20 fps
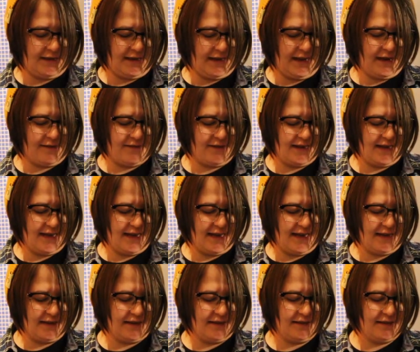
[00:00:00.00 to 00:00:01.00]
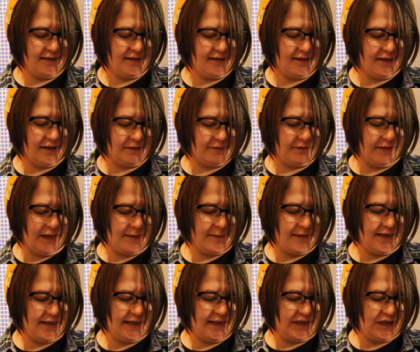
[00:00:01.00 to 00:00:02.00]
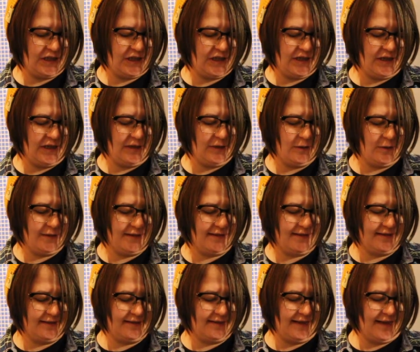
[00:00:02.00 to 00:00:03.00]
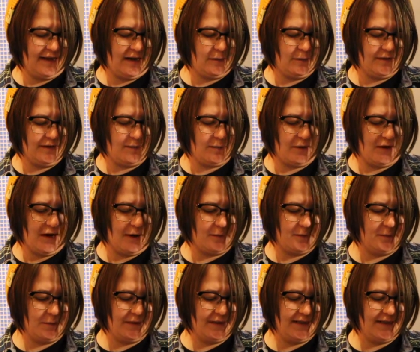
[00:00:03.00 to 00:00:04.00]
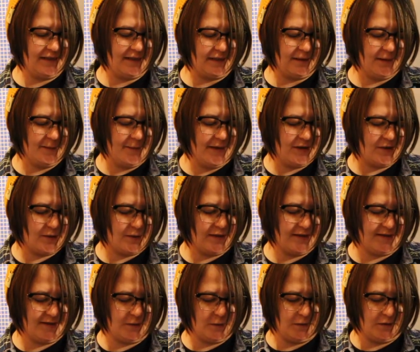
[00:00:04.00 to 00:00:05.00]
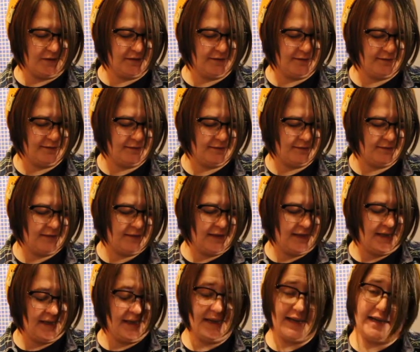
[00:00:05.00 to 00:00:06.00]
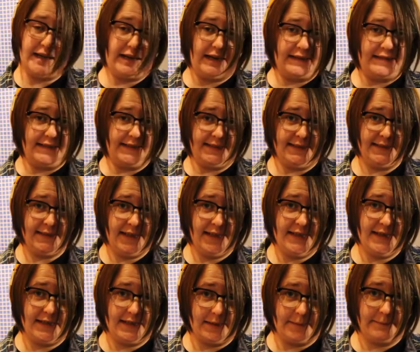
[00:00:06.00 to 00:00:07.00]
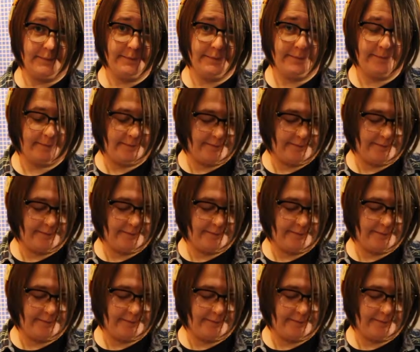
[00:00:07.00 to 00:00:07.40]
I haven't had a Flamin' Hot Cheeto since I was probably in elementary school, and I didn't like them.